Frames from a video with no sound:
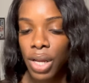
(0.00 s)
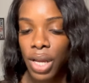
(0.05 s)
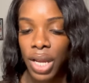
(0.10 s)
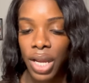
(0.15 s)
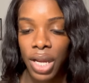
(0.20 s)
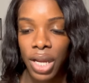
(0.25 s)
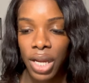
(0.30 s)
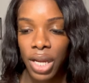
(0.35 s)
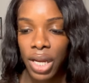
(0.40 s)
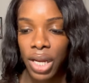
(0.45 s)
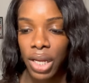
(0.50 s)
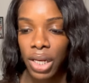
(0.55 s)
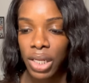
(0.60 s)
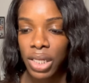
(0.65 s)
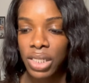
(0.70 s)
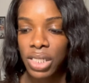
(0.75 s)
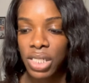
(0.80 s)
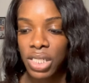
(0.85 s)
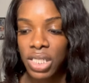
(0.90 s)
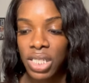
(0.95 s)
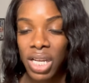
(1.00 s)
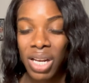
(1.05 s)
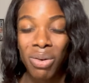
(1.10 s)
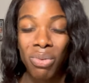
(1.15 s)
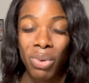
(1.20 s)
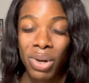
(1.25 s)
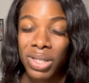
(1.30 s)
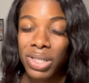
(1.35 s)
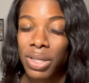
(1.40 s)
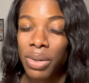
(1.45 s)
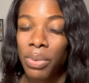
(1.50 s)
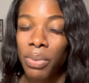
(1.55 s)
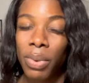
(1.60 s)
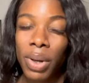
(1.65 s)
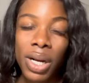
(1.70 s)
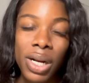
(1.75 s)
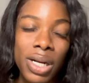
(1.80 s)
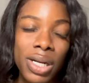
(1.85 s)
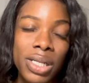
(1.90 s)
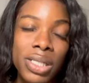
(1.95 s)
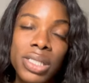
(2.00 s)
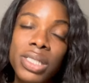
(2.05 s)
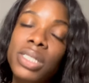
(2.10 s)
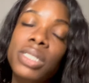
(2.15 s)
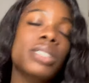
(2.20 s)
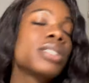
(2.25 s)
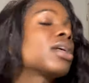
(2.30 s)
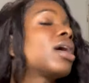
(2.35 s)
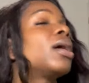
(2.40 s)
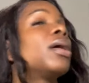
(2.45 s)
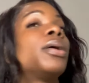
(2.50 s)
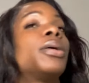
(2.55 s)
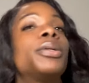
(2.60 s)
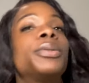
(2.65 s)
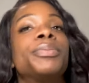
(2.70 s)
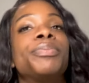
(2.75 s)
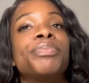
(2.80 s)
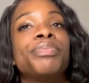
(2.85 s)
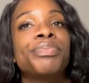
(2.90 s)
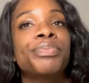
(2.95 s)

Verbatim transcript: And it's just getting worse and worse. So